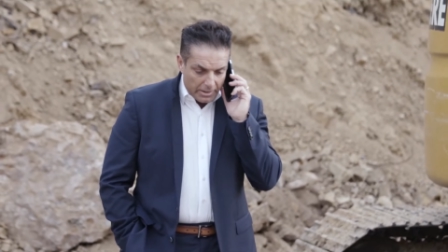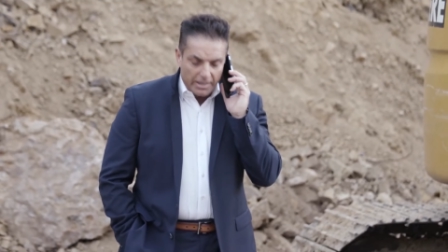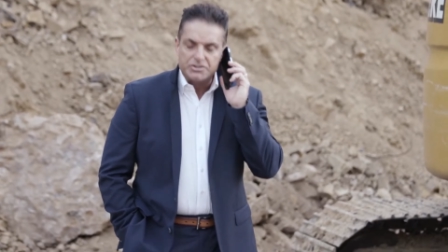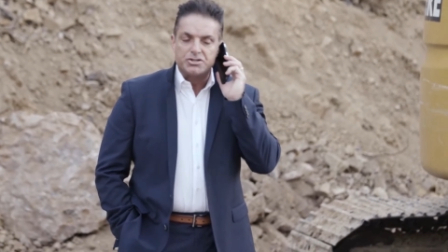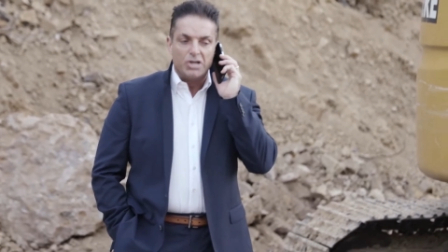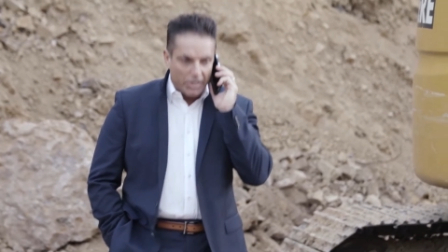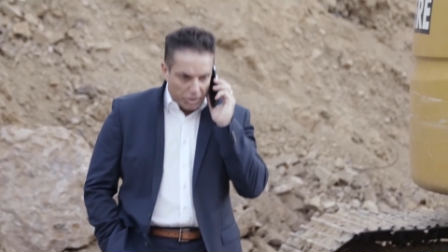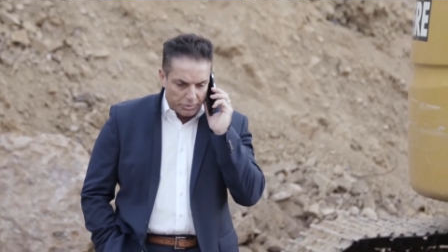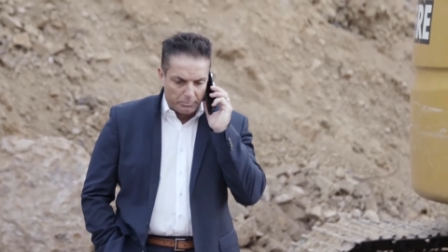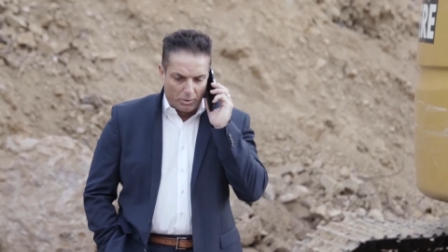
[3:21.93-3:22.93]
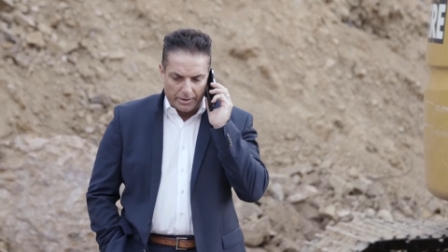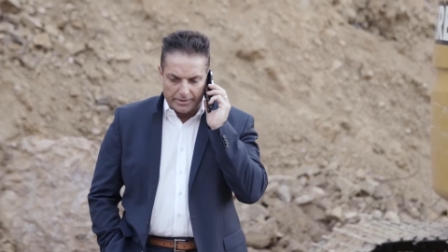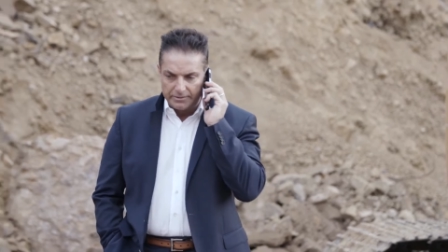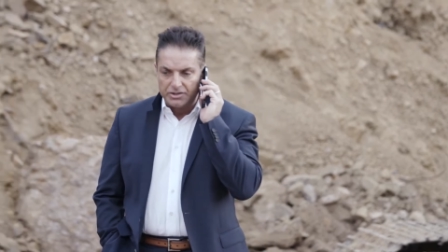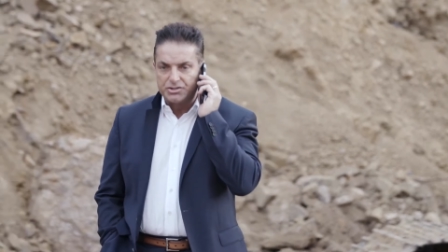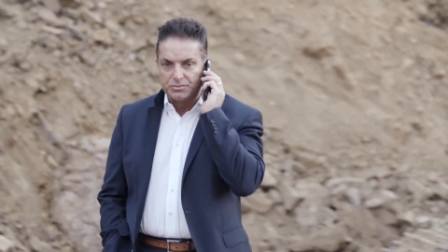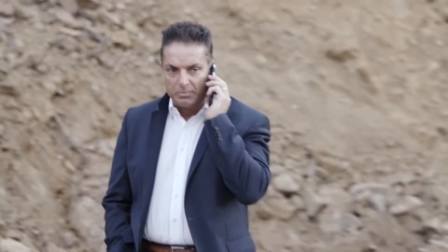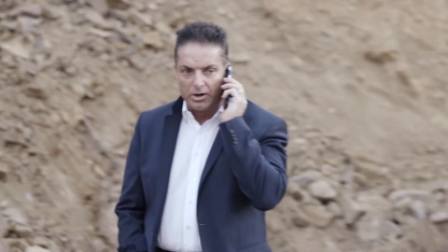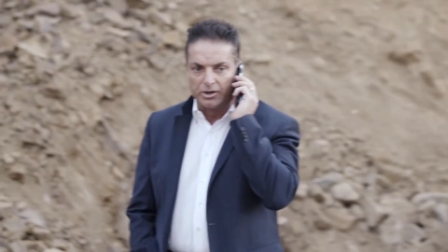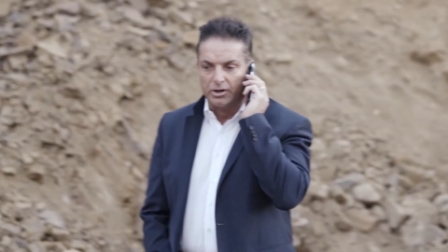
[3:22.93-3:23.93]
It's not a good morning. This is
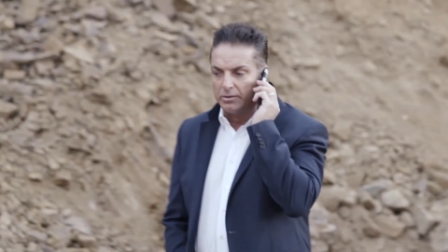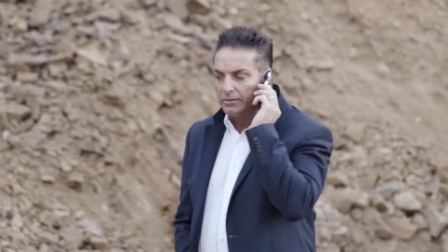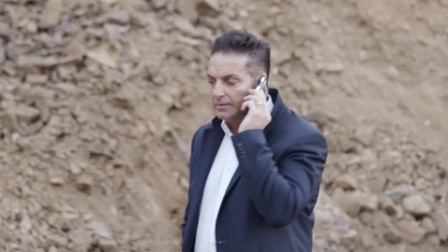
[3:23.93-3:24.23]
Marco.